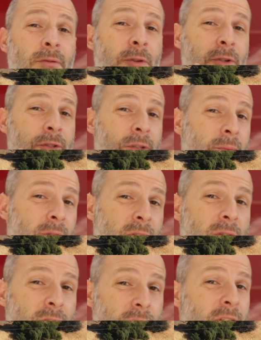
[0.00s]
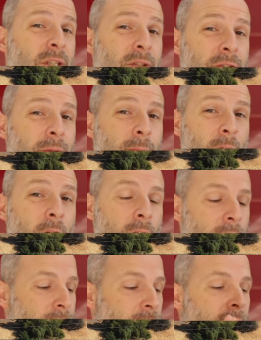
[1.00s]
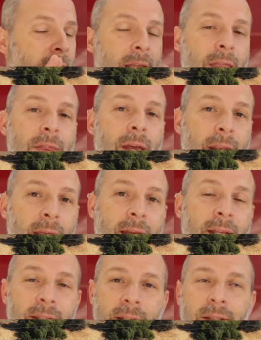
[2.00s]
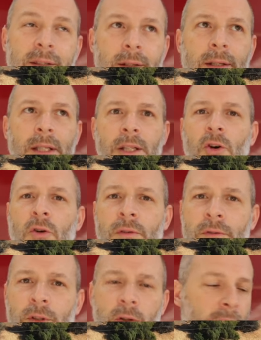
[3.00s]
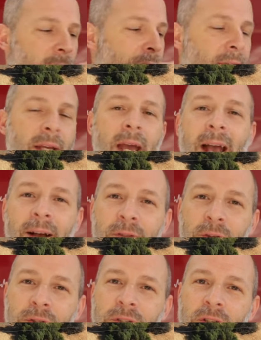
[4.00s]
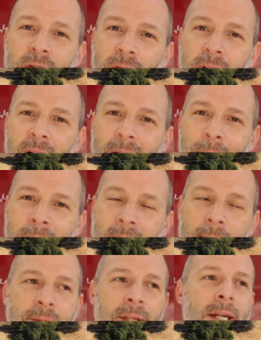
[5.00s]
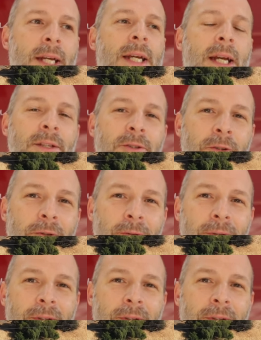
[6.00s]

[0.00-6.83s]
for there's still some cars that in the overflow lot that have those silver hubcaps. So